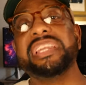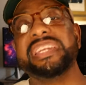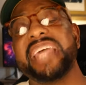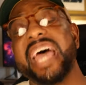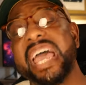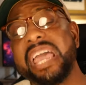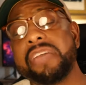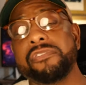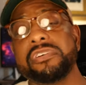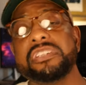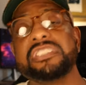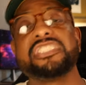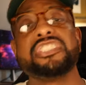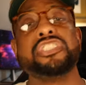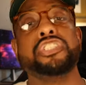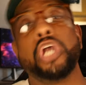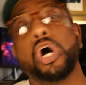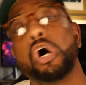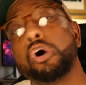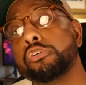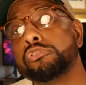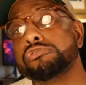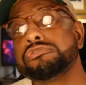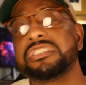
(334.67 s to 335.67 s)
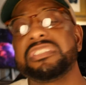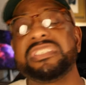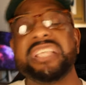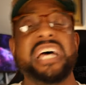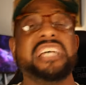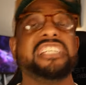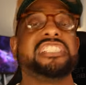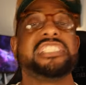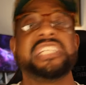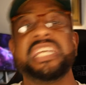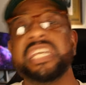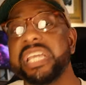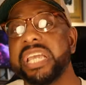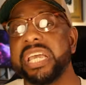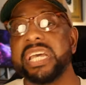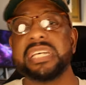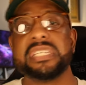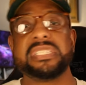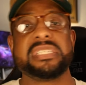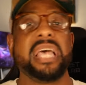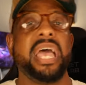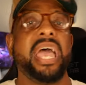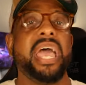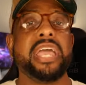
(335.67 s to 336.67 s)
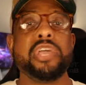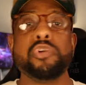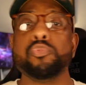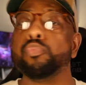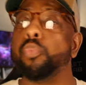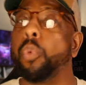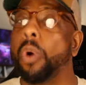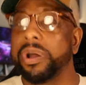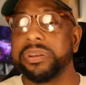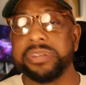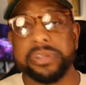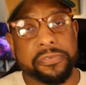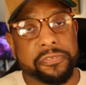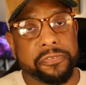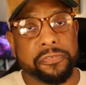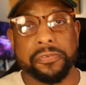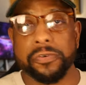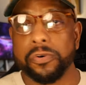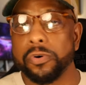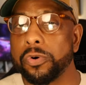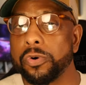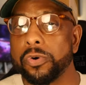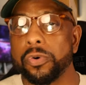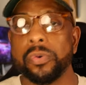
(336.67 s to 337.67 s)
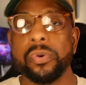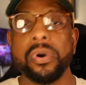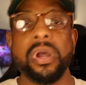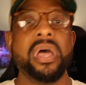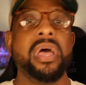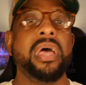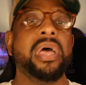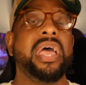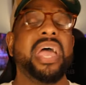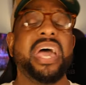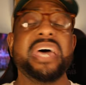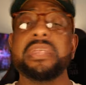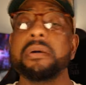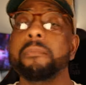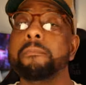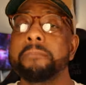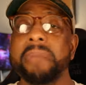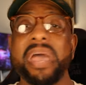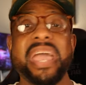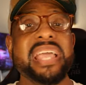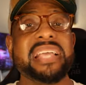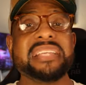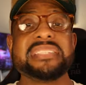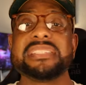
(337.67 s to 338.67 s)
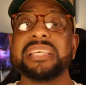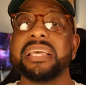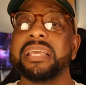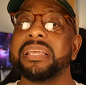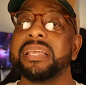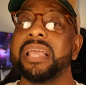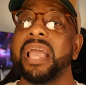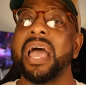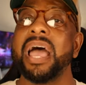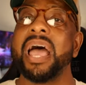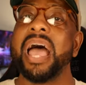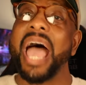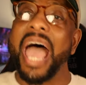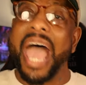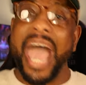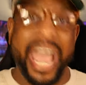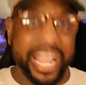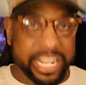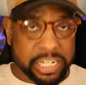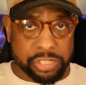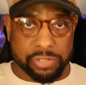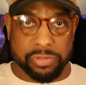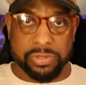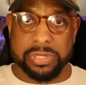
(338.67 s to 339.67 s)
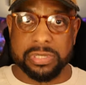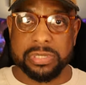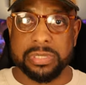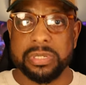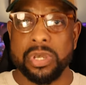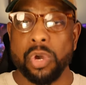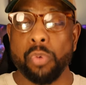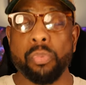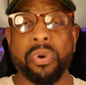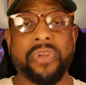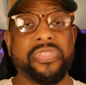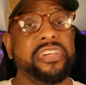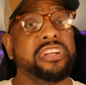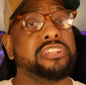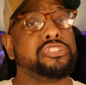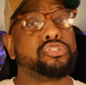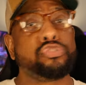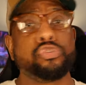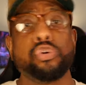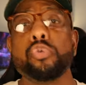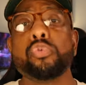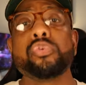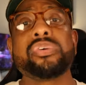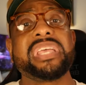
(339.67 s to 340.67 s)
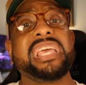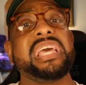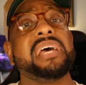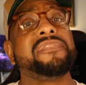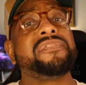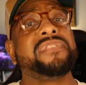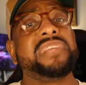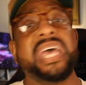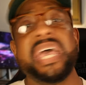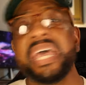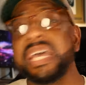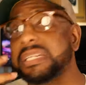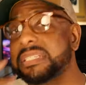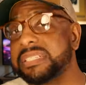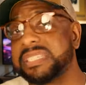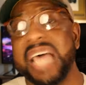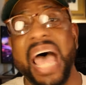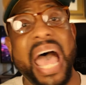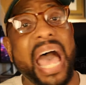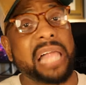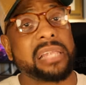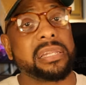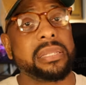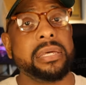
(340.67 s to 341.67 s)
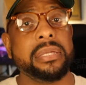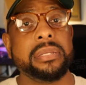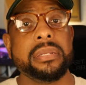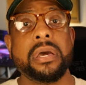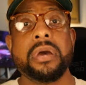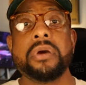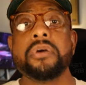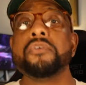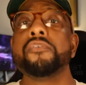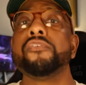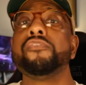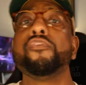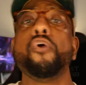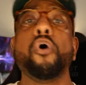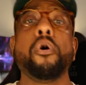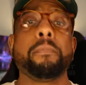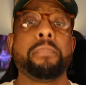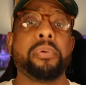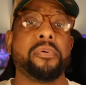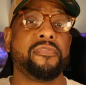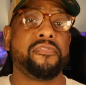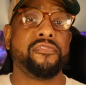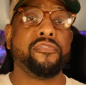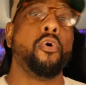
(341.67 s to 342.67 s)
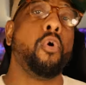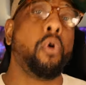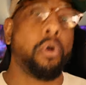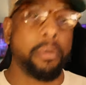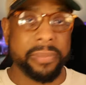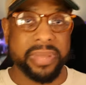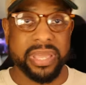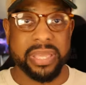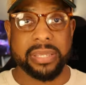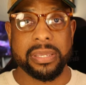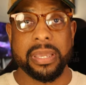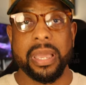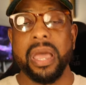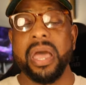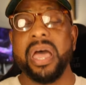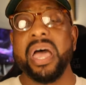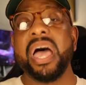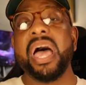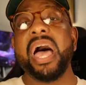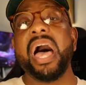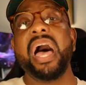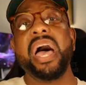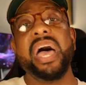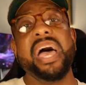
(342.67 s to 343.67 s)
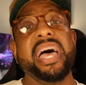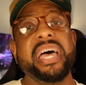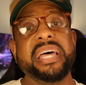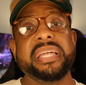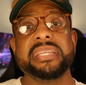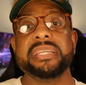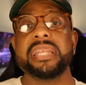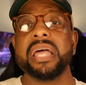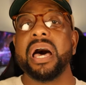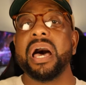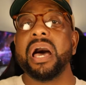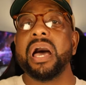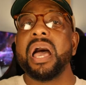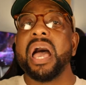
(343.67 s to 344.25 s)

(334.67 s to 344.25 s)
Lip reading: Davis knows that she is a wonderful and amazing actress with a true gift and talent for performing. And